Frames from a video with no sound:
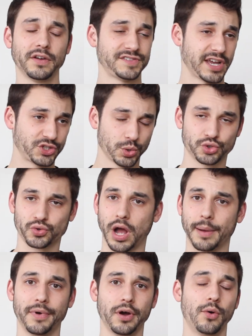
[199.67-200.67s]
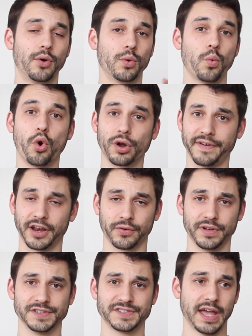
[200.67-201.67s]
sexual trauma or war
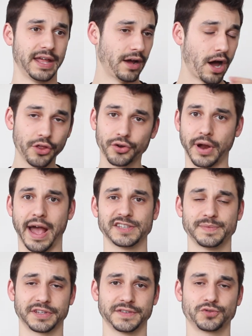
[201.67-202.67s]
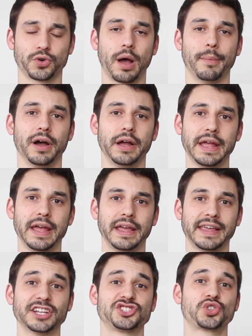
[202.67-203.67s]
veterans and other aspects of trauma,
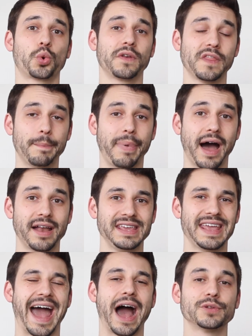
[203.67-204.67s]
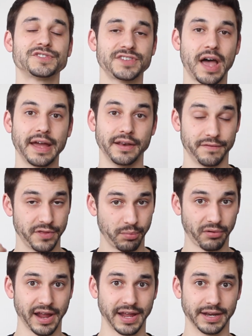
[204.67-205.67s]
get stored in the body outside of the
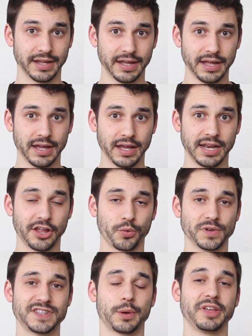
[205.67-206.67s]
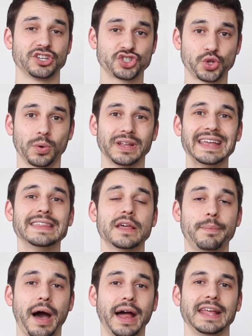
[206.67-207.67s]
brain. In other words, they're being stored in
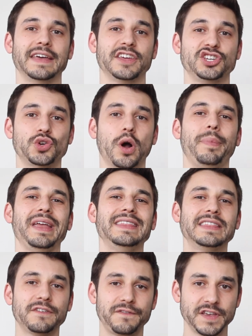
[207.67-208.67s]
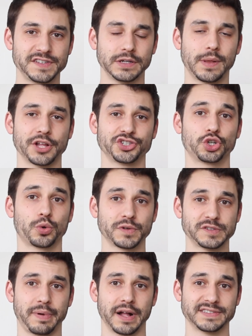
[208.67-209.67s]
the body and they show up in the physiological
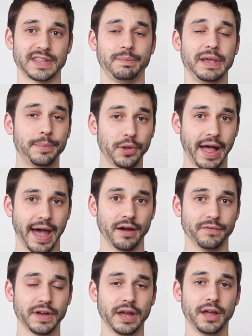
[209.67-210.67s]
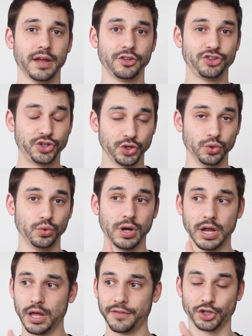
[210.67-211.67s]
response that people have
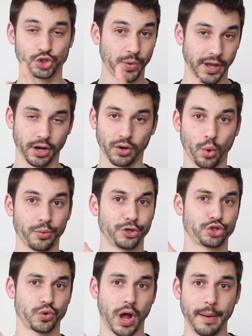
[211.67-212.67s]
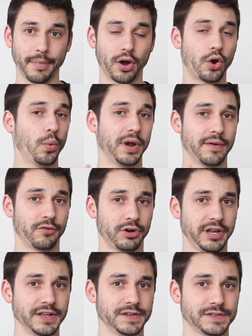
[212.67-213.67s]
to the trigger or the trauma or
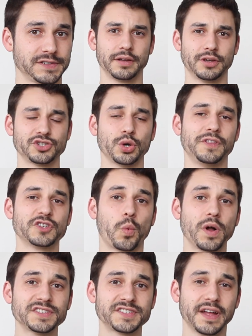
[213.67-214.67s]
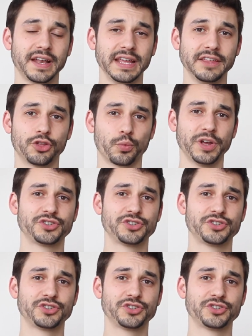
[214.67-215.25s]
whatever it is. So in this one study, the